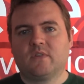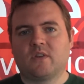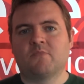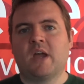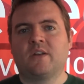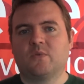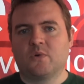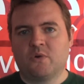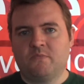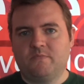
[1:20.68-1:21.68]
command a
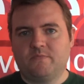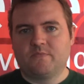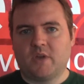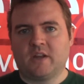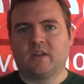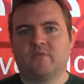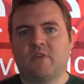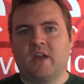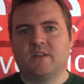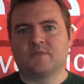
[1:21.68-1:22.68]
room
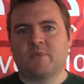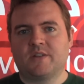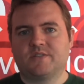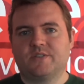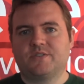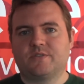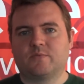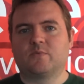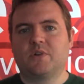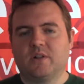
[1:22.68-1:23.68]
convey his message
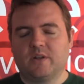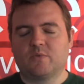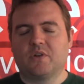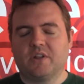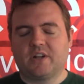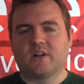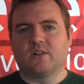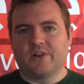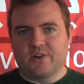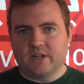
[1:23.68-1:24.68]
really, really
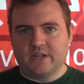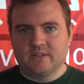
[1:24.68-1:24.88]
clearly.